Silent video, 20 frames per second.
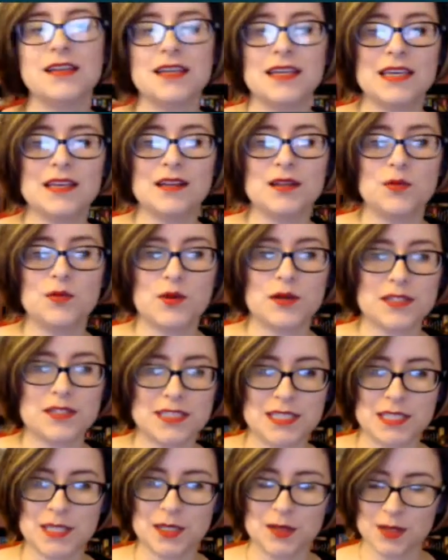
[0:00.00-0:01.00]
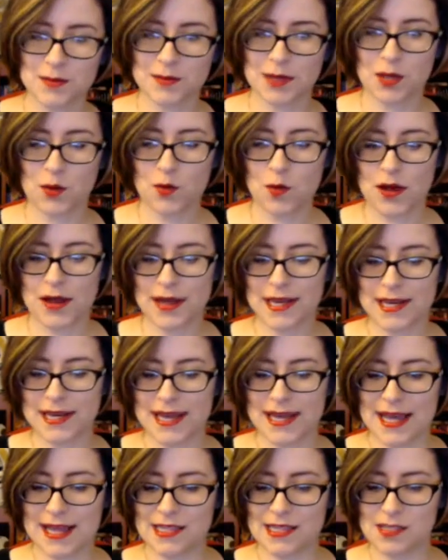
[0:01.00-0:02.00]
Guild Wars 2 and my Quaggan
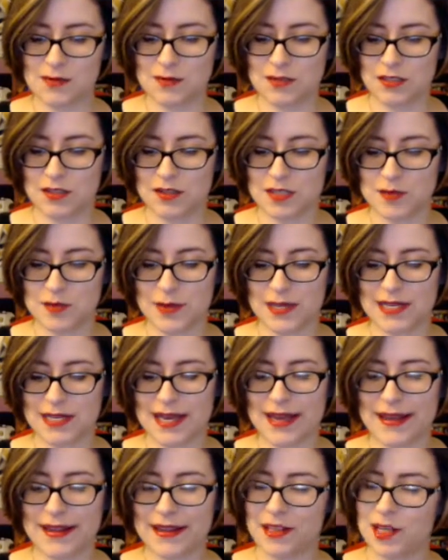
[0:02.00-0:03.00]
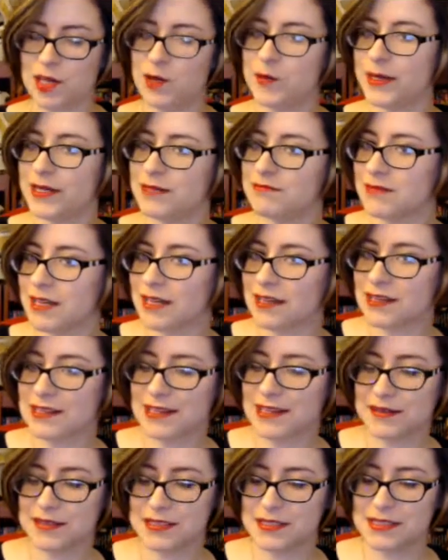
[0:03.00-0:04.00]
hats, which look spectacular, but not
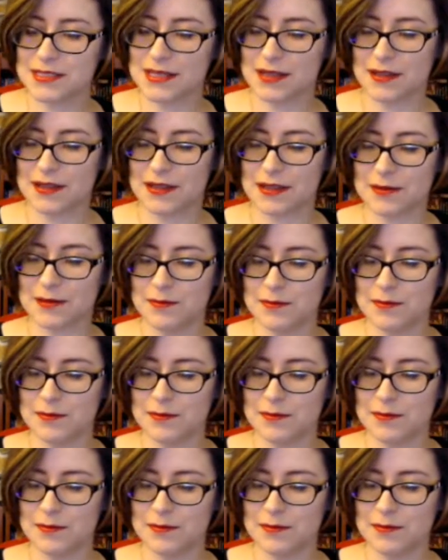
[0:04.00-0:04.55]
allowed to sell them.